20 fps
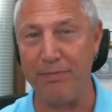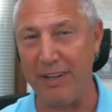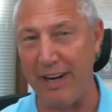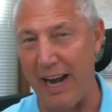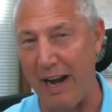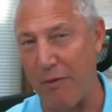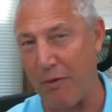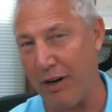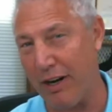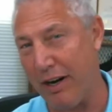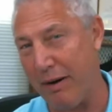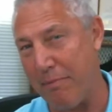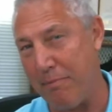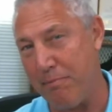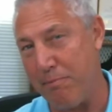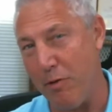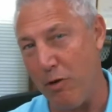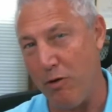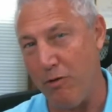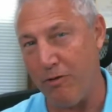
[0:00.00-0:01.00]
Today, we're going to
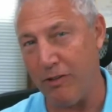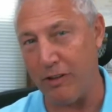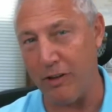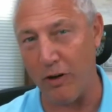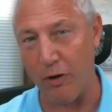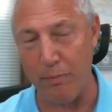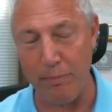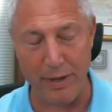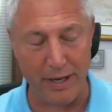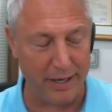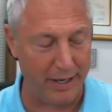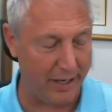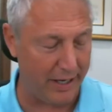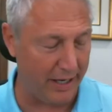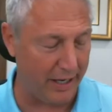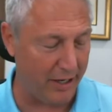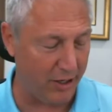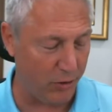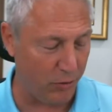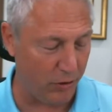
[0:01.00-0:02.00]
move a little bit
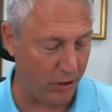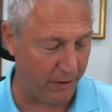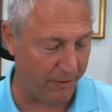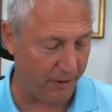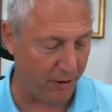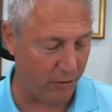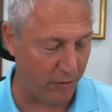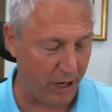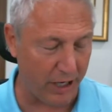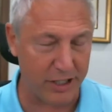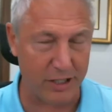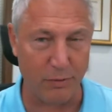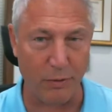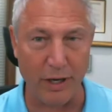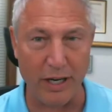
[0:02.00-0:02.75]
into a different direction.